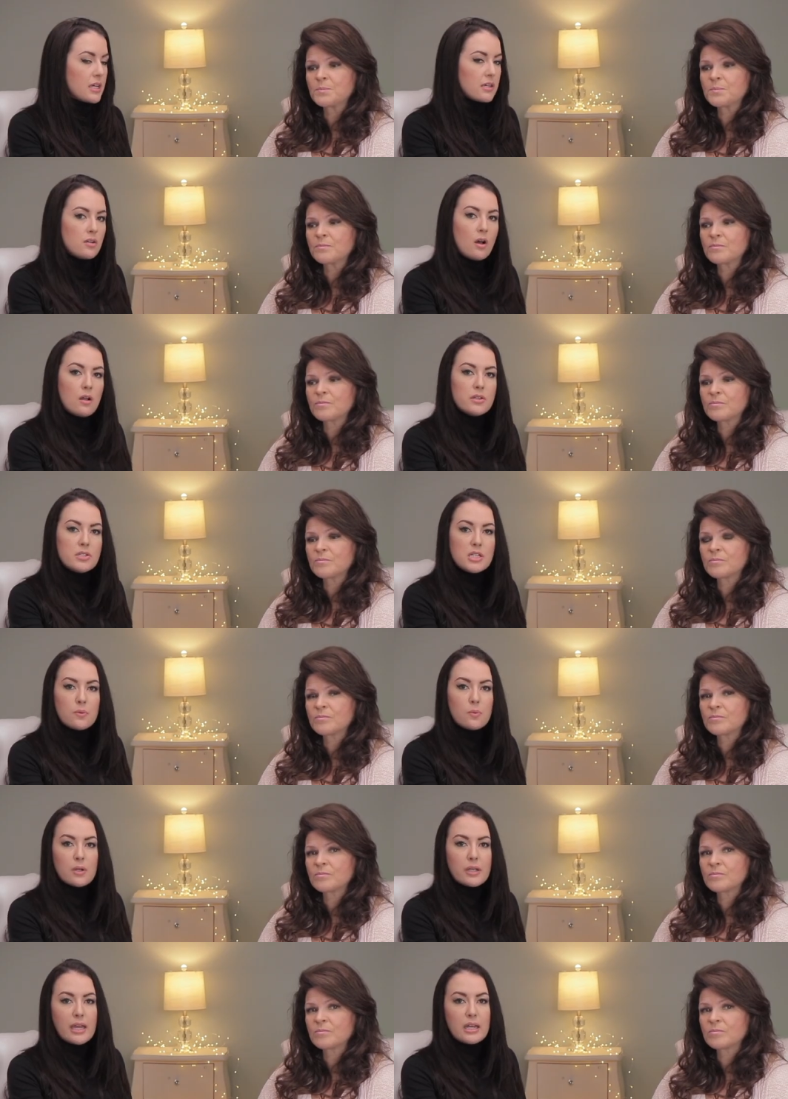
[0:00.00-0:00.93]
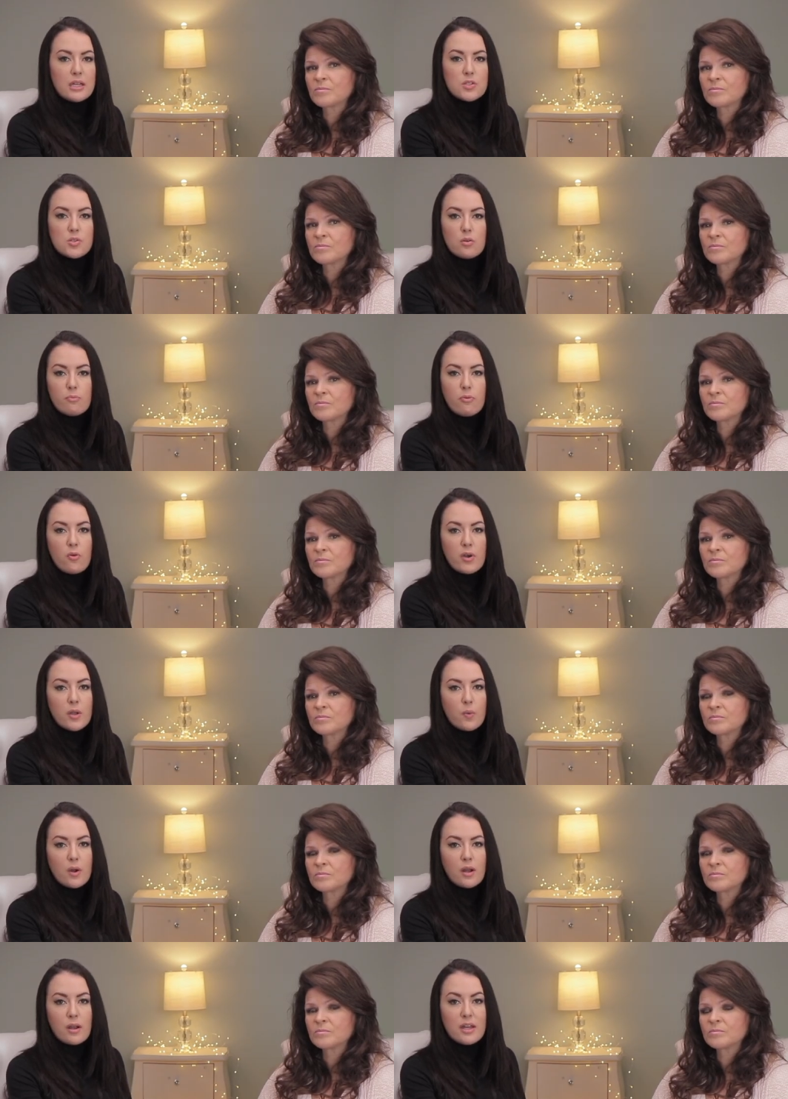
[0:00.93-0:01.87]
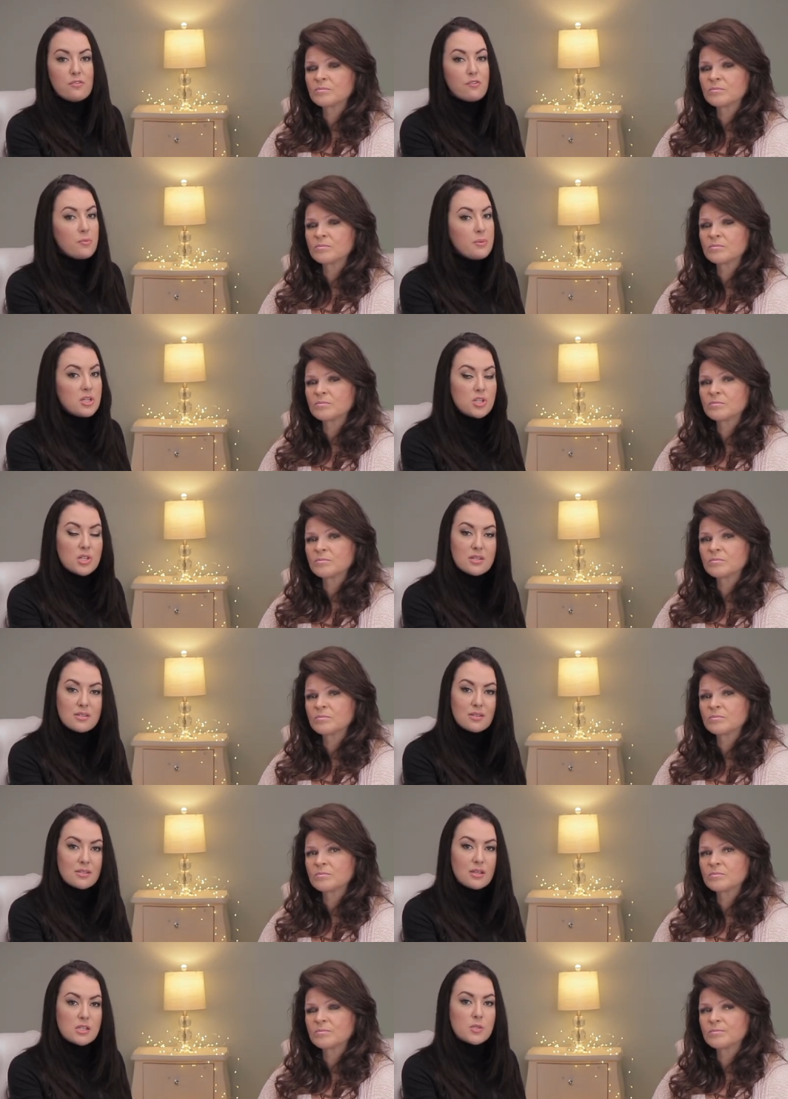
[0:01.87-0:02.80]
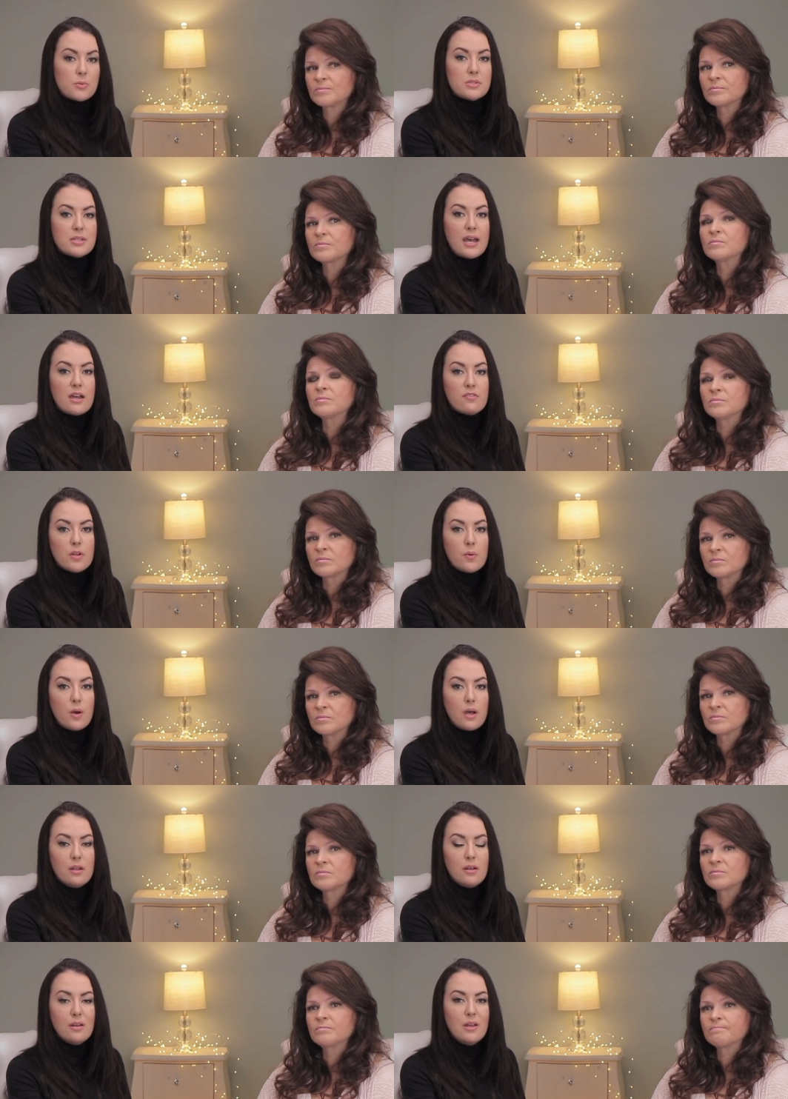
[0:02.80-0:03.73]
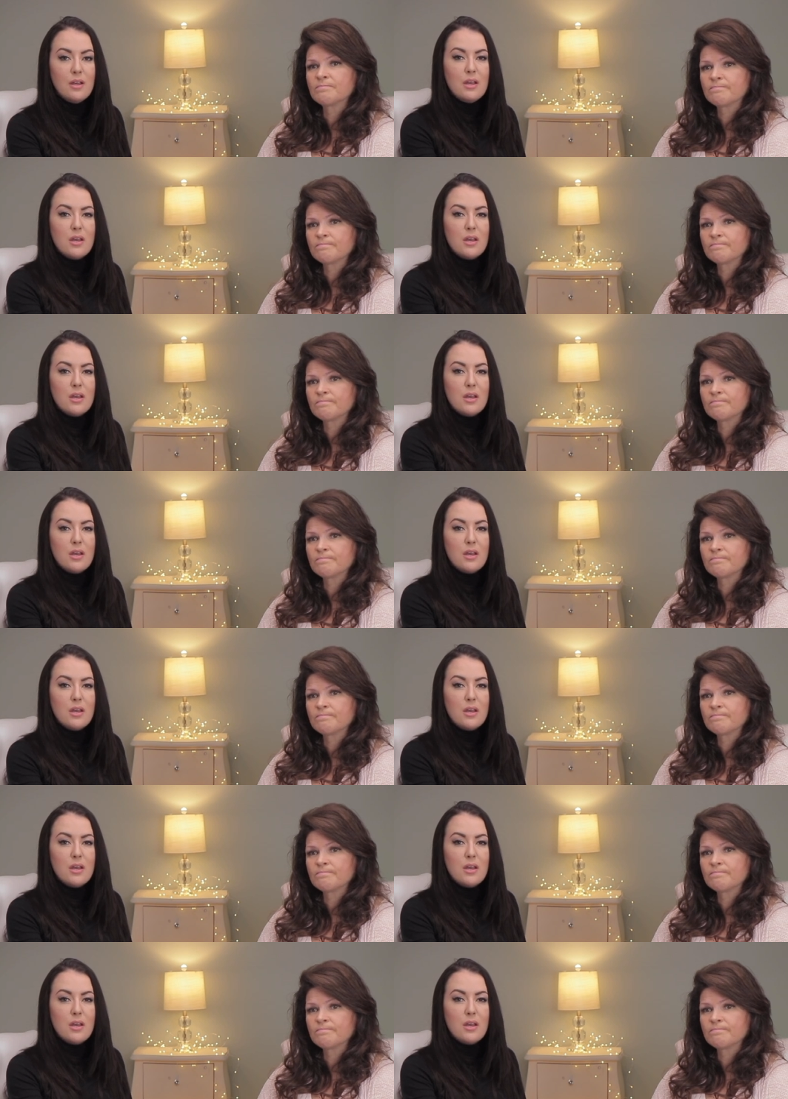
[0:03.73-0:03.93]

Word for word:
Speaker 1: technology, we're getting to a point where information is accessible to everyone.